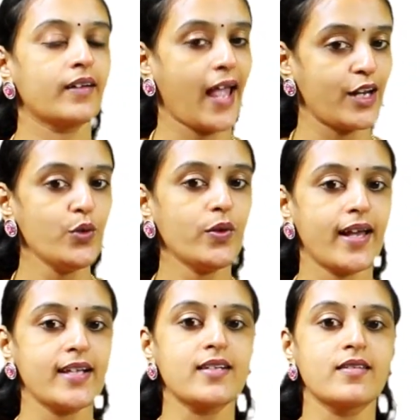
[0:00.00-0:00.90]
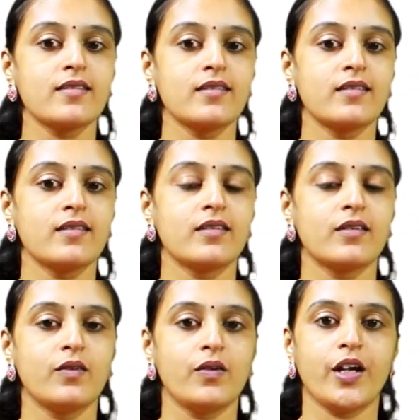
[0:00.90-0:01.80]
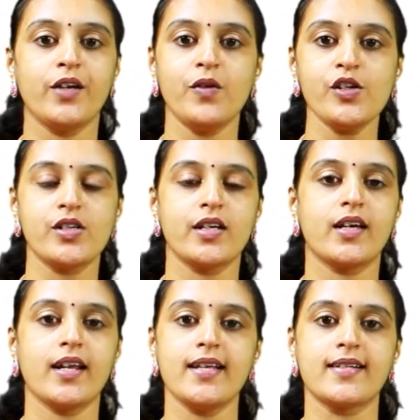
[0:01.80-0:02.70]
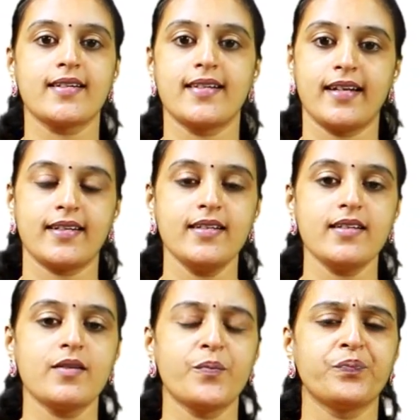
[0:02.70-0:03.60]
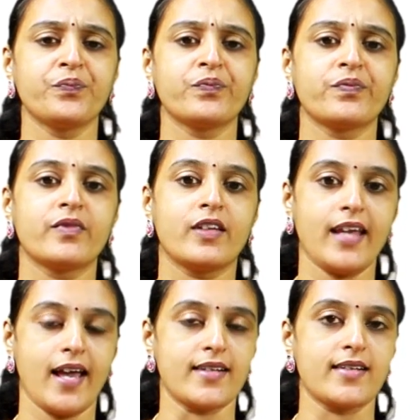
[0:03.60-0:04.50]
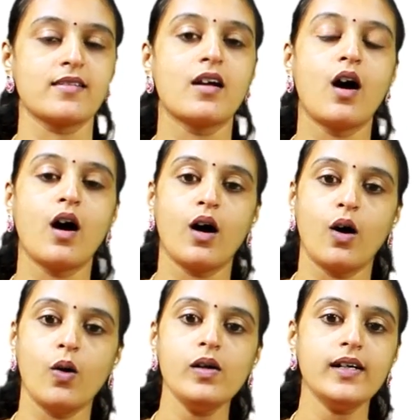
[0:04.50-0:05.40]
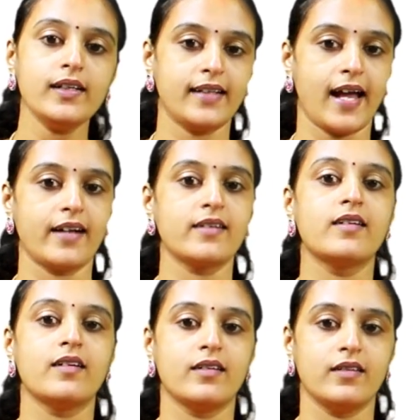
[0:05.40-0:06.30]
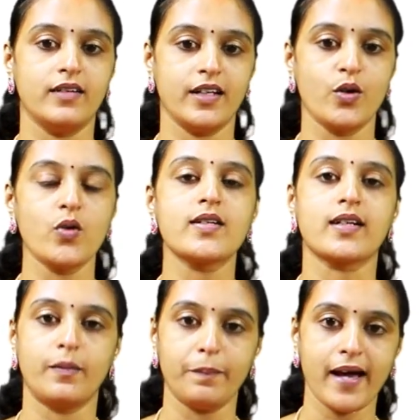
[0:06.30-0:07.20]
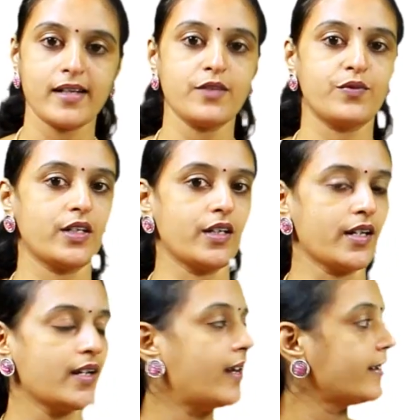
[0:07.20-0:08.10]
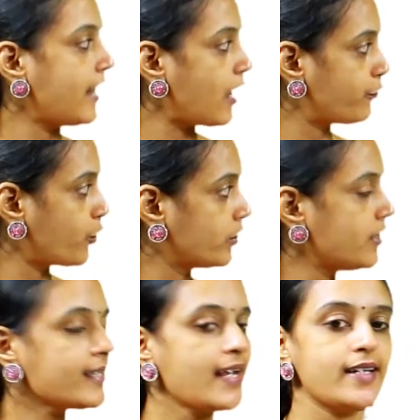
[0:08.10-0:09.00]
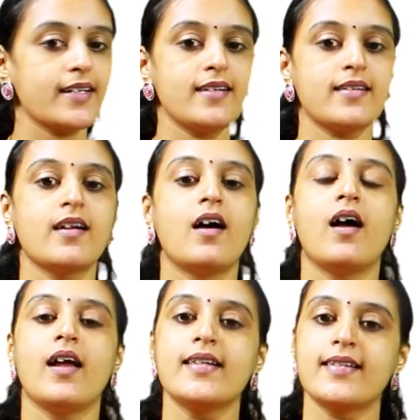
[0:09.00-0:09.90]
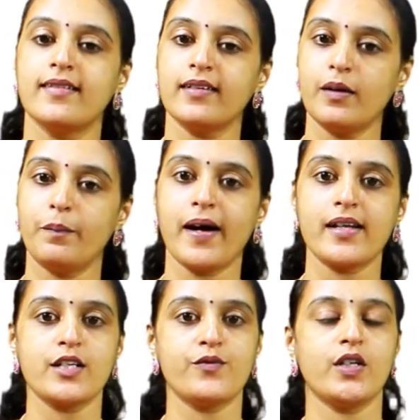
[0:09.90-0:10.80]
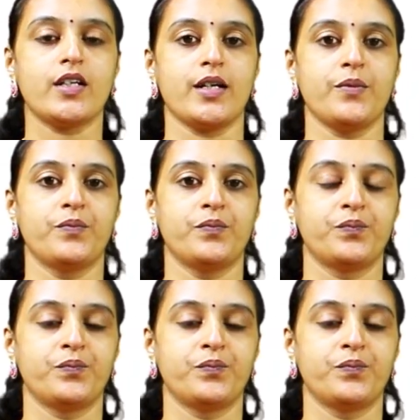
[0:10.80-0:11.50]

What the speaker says: Can you guess in which degree is the sentence? Yes, older than denotes a comparative degree. Therefore, this sentence is in the comparative degree.